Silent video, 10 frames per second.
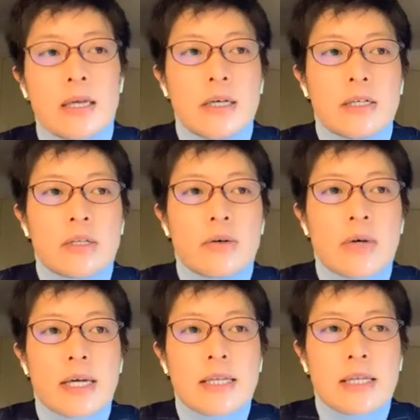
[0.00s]
So I
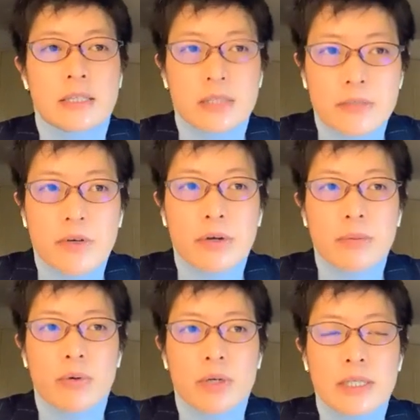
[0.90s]
think it's very
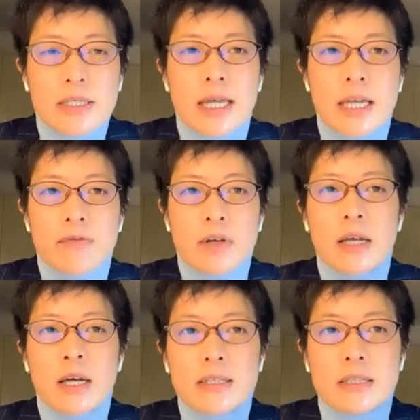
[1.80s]
important. And if a
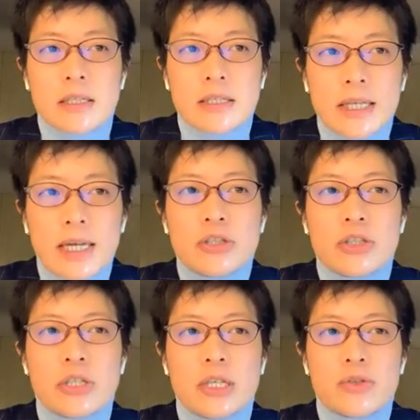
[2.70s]
client's intention
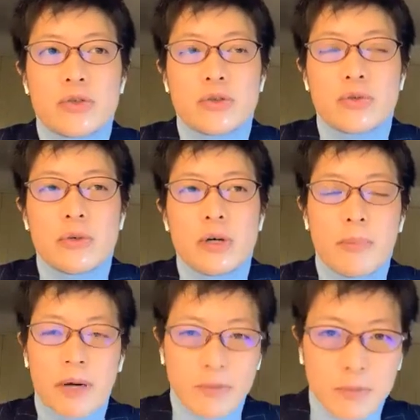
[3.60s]
is to do
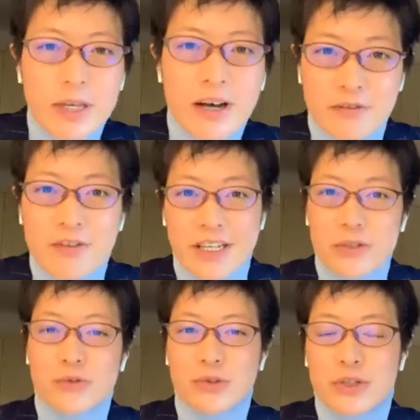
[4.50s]
above and beyond financial
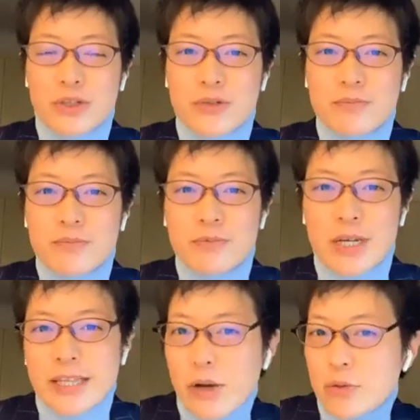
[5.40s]
return, right?
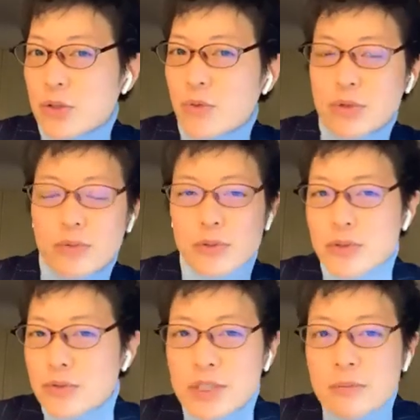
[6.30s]
They also want to pursue
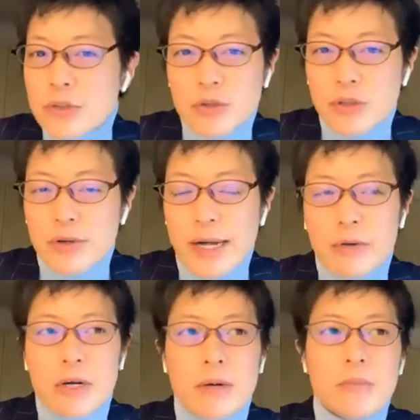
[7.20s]
some social
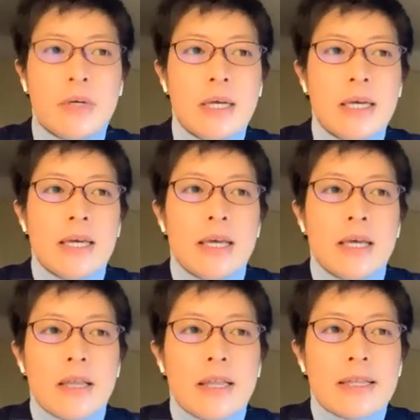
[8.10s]
outcome.
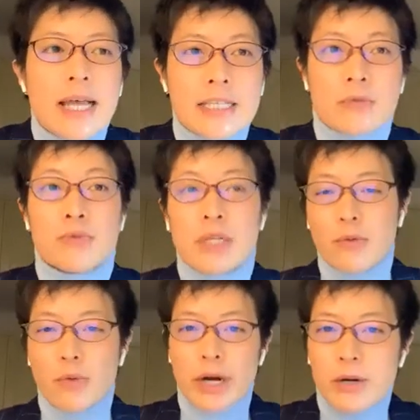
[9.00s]
That's really
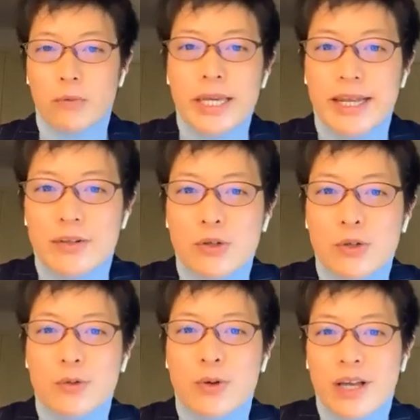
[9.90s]
where we get
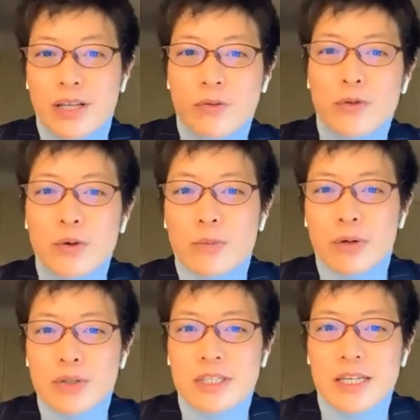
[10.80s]
into the few
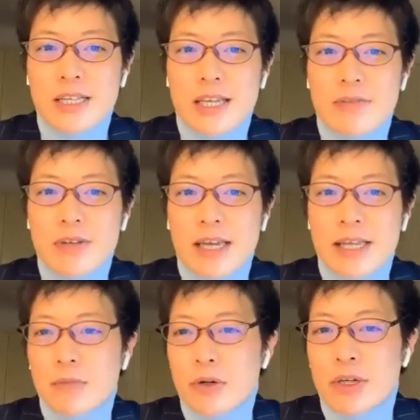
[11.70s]
approaches that David
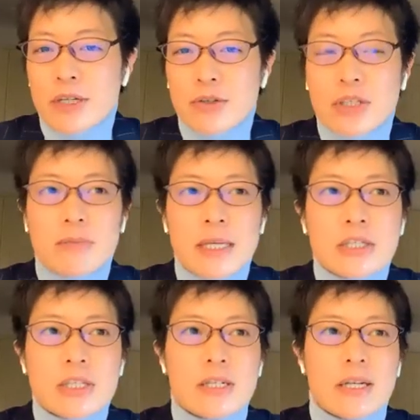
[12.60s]
and Maria you just
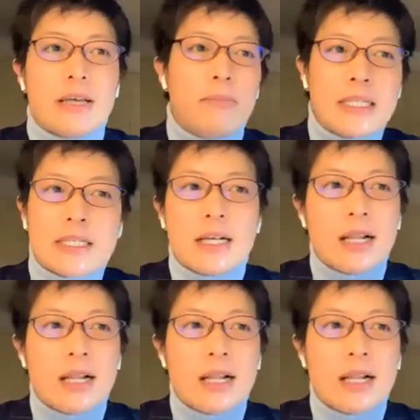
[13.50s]
mentioned, like best in